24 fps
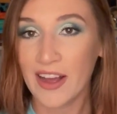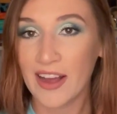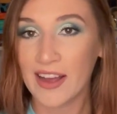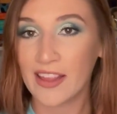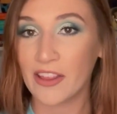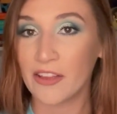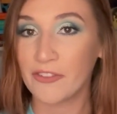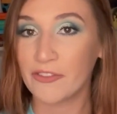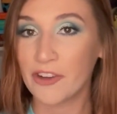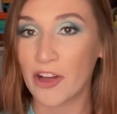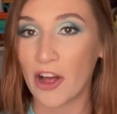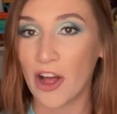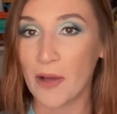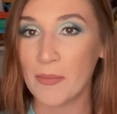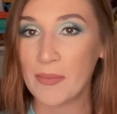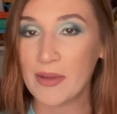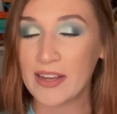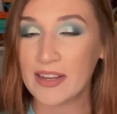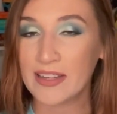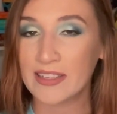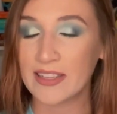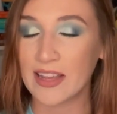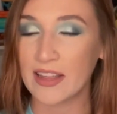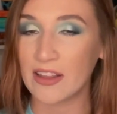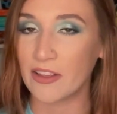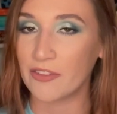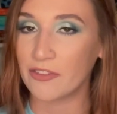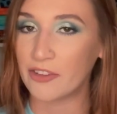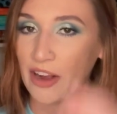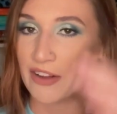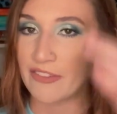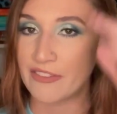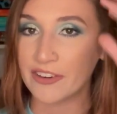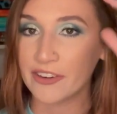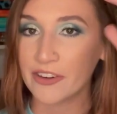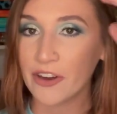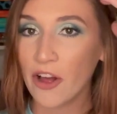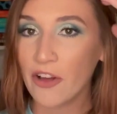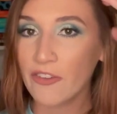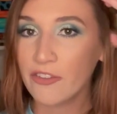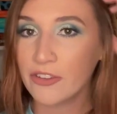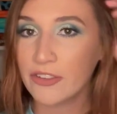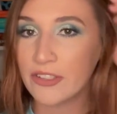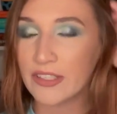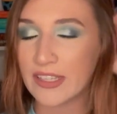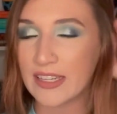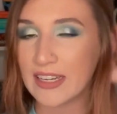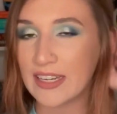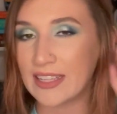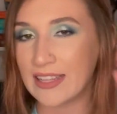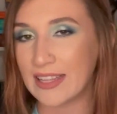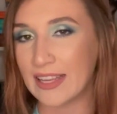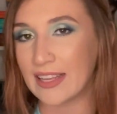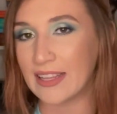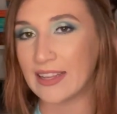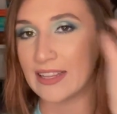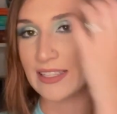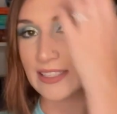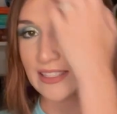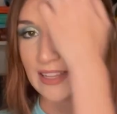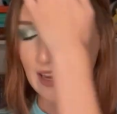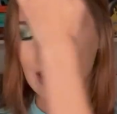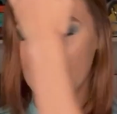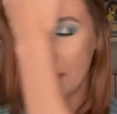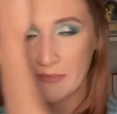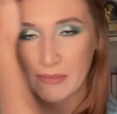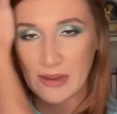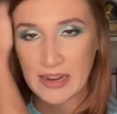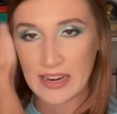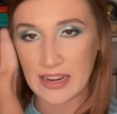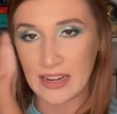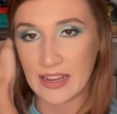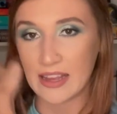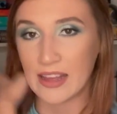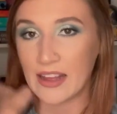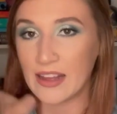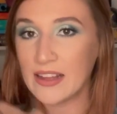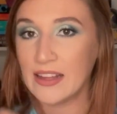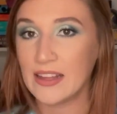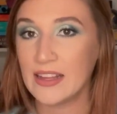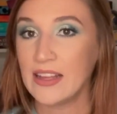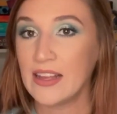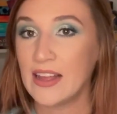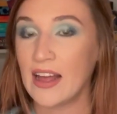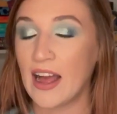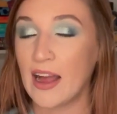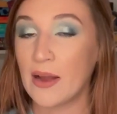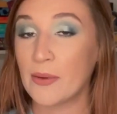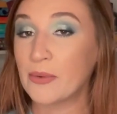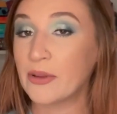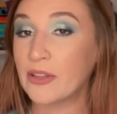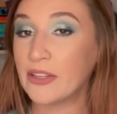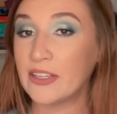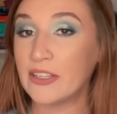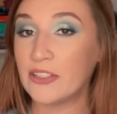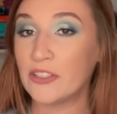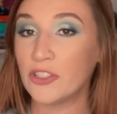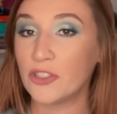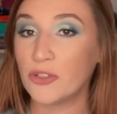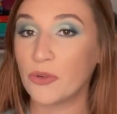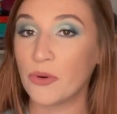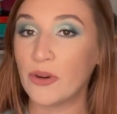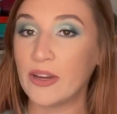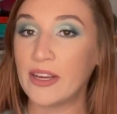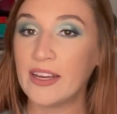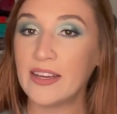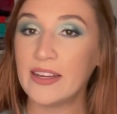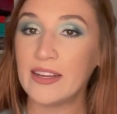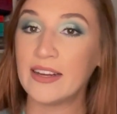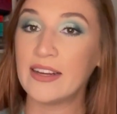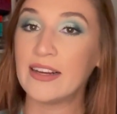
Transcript: I love comics. I love graphic novels, anything in this kind of media I really enjoy.